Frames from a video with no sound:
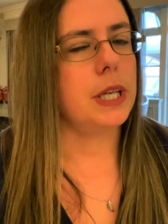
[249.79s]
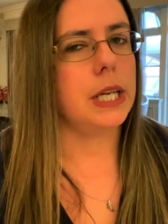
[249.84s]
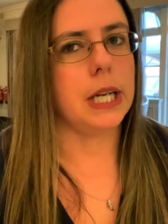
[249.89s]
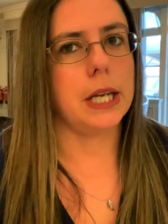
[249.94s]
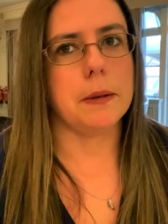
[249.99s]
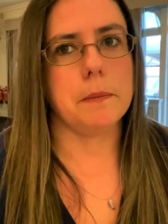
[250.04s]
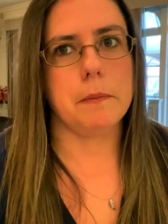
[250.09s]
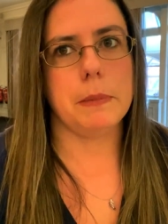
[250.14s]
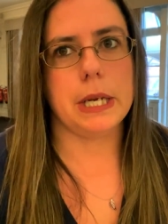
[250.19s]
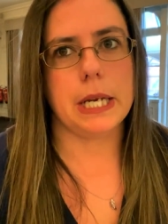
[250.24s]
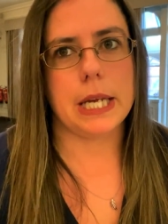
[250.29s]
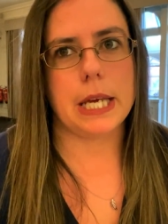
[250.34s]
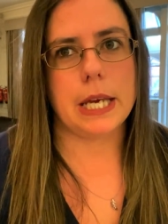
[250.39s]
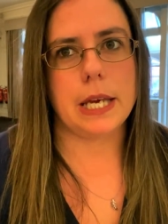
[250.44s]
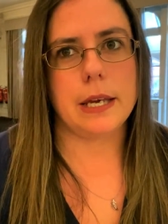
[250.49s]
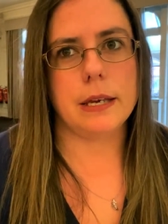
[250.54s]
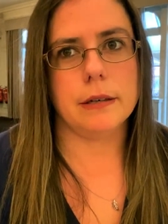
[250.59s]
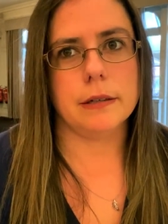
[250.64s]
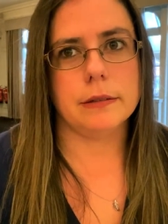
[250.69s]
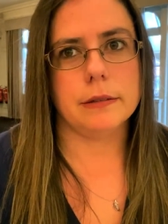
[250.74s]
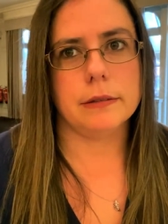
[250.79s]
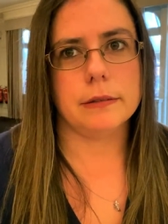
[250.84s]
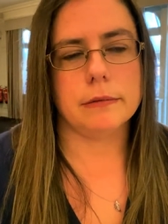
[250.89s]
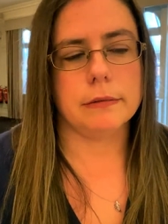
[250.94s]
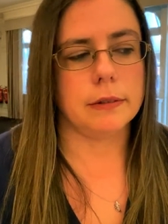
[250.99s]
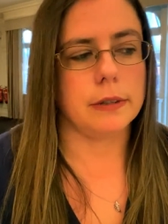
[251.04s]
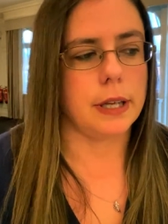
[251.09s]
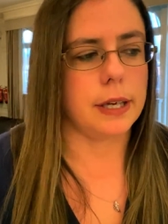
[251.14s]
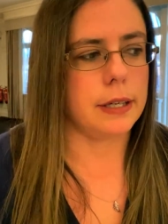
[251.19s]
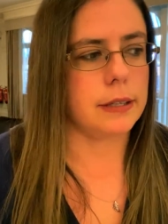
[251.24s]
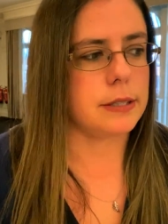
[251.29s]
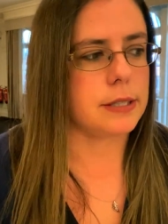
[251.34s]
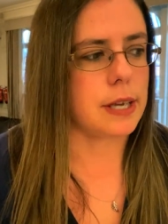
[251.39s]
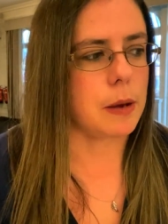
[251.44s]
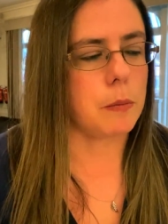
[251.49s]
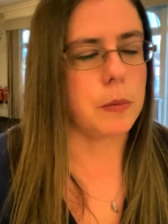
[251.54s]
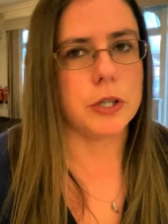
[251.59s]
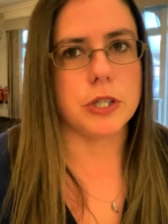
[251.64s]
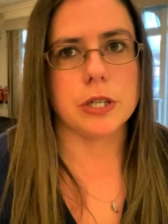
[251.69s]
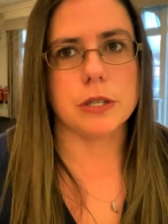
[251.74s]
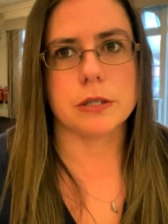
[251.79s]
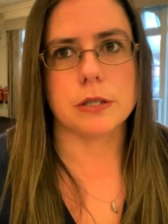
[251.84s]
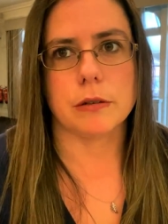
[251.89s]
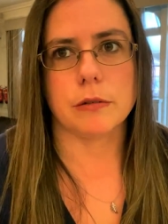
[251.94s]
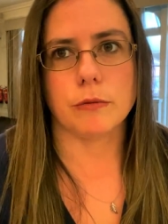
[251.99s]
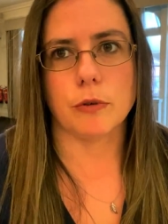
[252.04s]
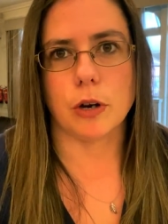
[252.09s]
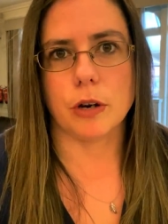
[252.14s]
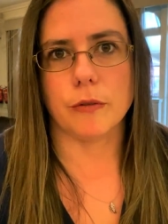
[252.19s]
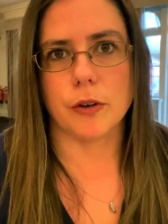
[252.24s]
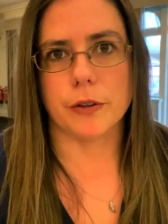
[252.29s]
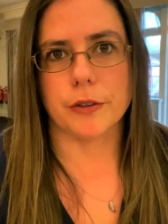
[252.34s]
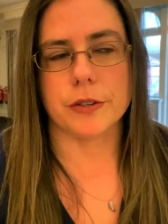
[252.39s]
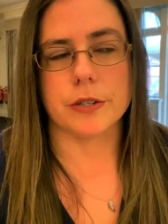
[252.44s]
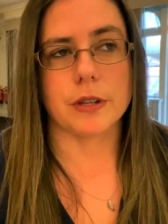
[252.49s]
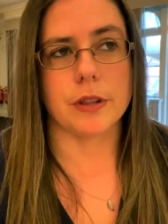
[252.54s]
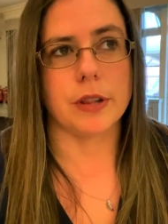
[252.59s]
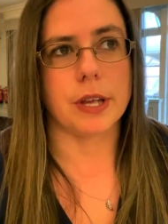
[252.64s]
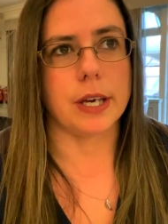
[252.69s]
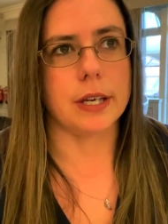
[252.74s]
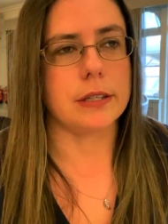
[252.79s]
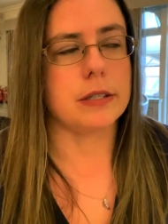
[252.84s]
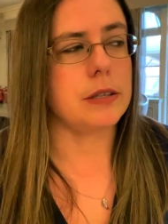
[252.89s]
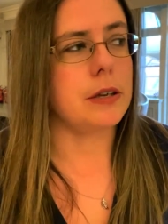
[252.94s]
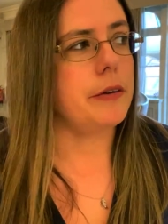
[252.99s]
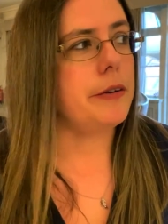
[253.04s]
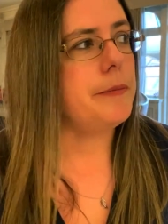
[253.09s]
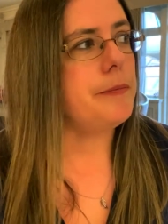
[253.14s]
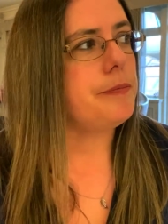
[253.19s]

little mini like sandwiches and vol and things.